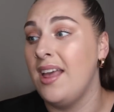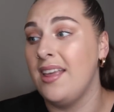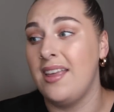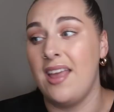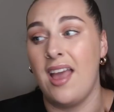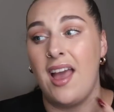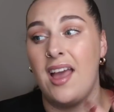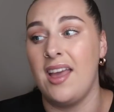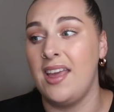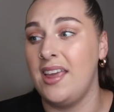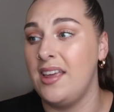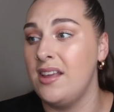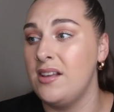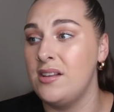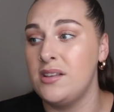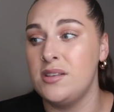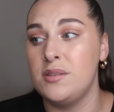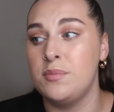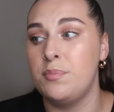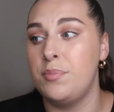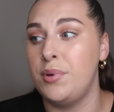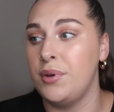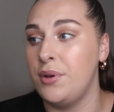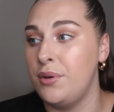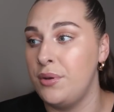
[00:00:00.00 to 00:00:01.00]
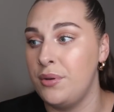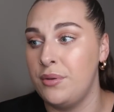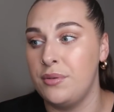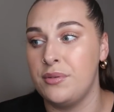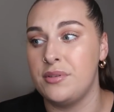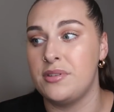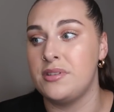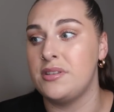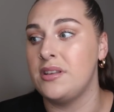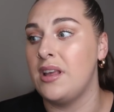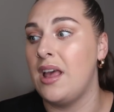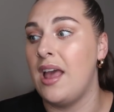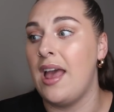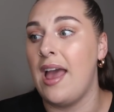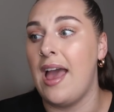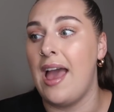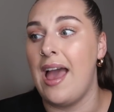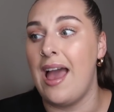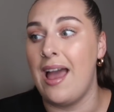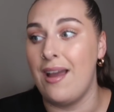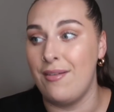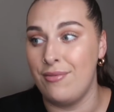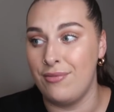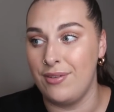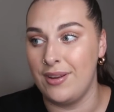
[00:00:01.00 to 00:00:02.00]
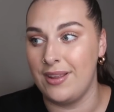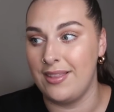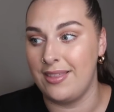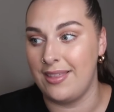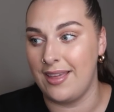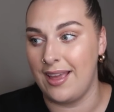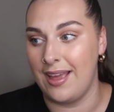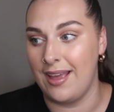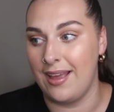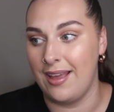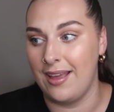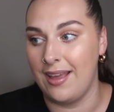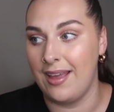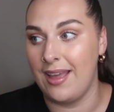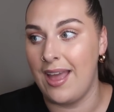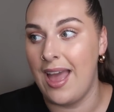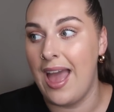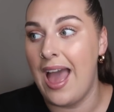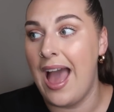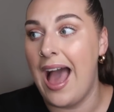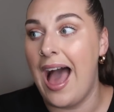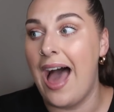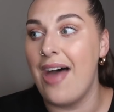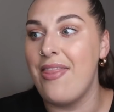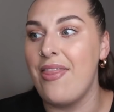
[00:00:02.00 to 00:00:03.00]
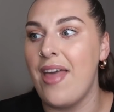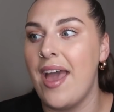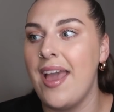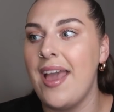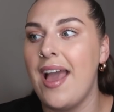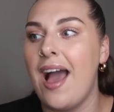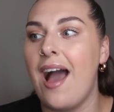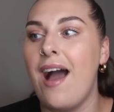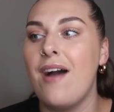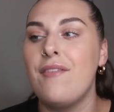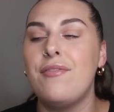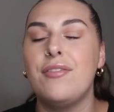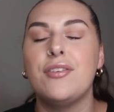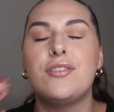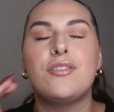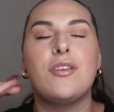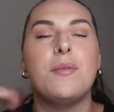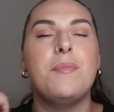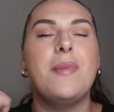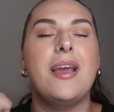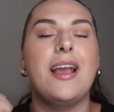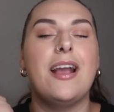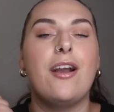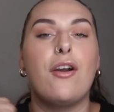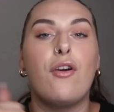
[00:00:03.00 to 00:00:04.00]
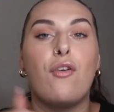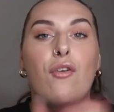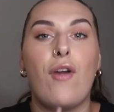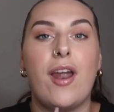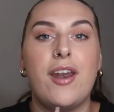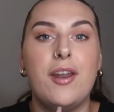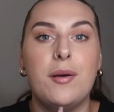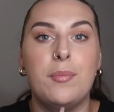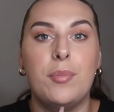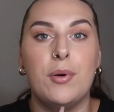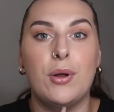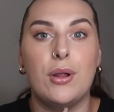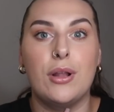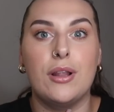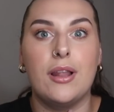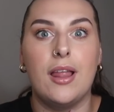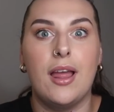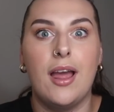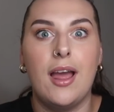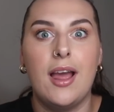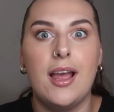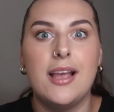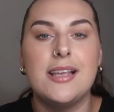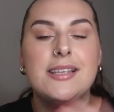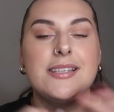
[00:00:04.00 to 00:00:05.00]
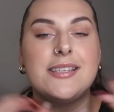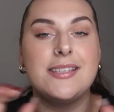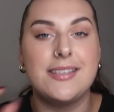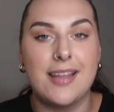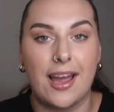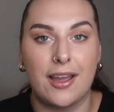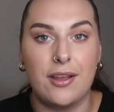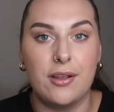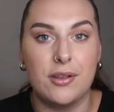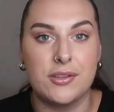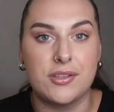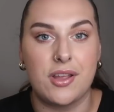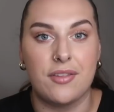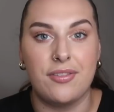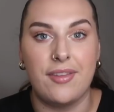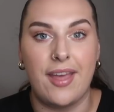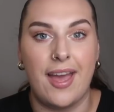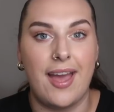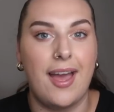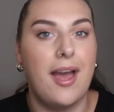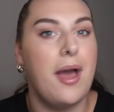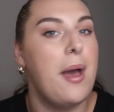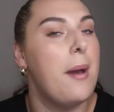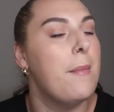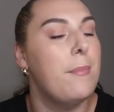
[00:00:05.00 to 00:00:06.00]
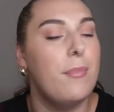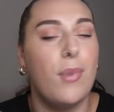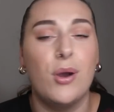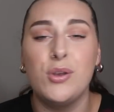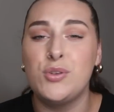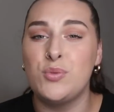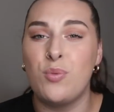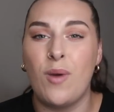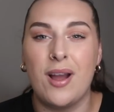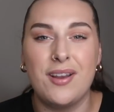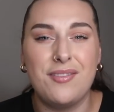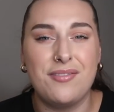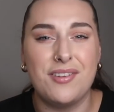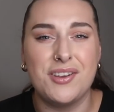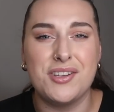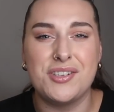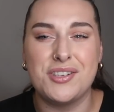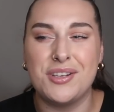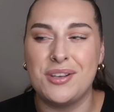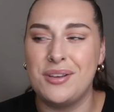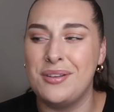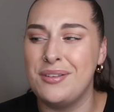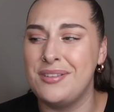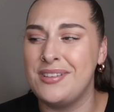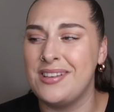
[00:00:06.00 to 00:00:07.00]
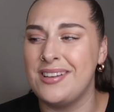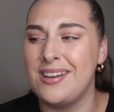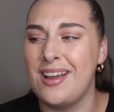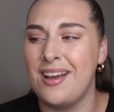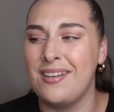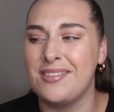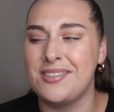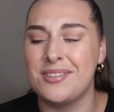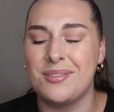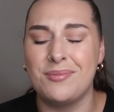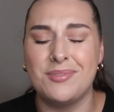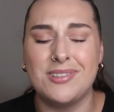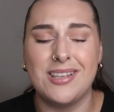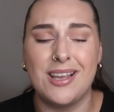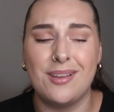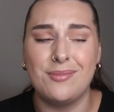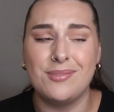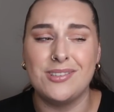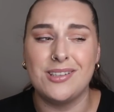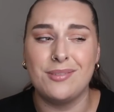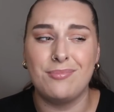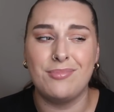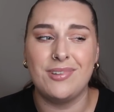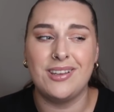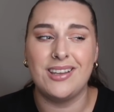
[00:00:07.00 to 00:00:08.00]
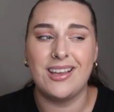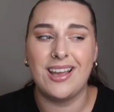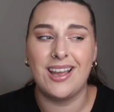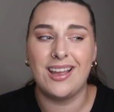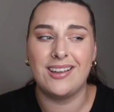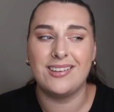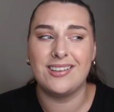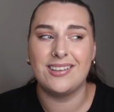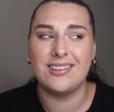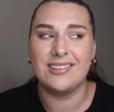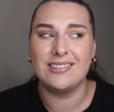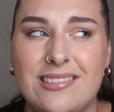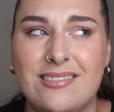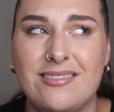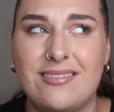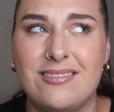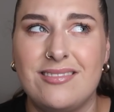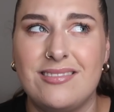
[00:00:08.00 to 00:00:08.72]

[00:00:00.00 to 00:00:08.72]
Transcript: Yeah, heels, boots, everything. And they have some incredible styles on there. Most wide fit shoes, you know, sometimes they'll be kind of,